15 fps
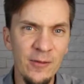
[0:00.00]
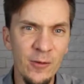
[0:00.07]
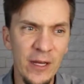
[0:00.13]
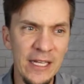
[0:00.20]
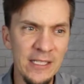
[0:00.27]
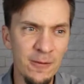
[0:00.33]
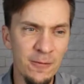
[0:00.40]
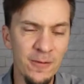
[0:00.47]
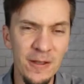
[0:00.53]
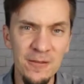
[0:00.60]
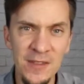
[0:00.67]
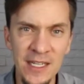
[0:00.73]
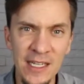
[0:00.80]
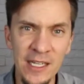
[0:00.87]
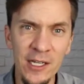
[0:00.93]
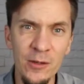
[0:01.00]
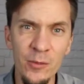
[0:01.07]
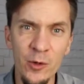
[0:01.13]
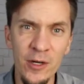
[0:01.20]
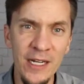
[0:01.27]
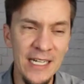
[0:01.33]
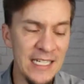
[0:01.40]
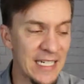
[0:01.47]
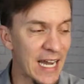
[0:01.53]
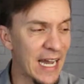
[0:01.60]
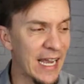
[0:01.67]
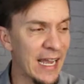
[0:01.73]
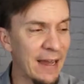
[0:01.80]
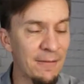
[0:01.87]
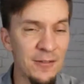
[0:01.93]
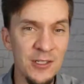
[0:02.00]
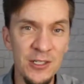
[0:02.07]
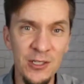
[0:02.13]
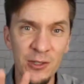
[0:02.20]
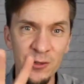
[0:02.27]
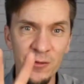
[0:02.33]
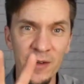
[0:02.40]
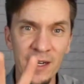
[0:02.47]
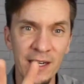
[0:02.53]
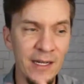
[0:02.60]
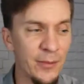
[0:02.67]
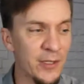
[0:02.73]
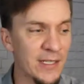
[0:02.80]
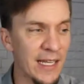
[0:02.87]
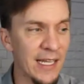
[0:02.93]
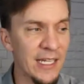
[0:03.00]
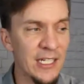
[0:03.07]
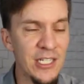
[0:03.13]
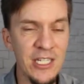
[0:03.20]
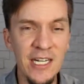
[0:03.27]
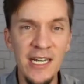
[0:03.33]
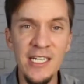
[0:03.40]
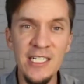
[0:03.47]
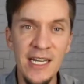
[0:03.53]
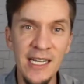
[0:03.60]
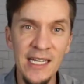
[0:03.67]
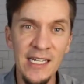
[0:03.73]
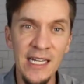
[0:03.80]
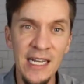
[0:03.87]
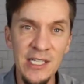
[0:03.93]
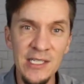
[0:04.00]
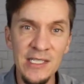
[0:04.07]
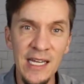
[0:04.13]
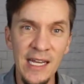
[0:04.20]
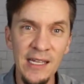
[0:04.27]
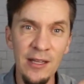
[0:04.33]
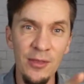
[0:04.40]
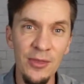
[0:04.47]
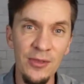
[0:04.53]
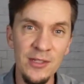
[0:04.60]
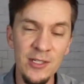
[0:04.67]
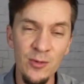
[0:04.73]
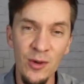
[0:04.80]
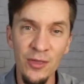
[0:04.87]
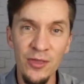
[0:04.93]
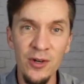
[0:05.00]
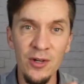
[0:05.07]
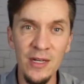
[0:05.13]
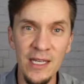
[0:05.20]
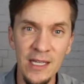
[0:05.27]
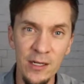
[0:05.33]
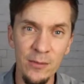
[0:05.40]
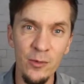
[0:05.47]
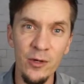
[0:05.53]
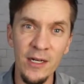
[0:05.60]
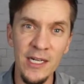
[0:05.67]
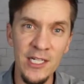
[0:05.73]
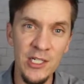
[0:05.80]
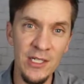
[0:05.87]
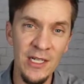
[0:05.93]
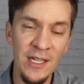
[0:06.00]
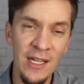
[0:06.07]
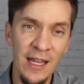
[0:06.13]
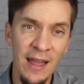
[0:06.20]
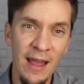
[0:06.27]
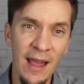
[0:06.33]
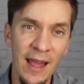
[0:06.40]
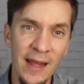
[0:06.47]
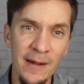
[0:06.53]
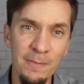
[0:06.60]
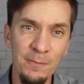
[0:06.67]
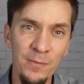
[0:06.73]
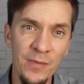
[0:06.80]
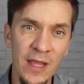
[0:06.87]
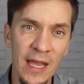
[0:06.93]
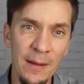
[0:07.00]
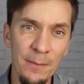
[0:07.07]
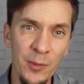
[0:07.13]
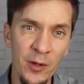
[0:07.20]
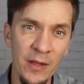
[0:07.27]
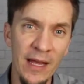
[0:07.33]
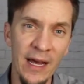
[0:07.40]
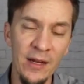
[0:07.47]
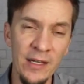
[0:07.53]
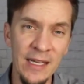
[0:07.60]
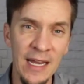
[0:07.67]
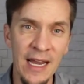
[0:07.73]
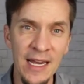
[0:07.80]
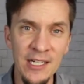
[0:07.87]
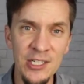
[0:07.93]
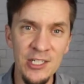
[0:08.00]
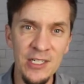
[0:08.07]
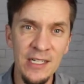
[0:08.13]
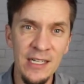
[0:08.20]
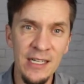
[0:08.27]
it's a 15-year mortgage. I have two variables I can change. I can extend it to a 30-year mortgage and pull out cash,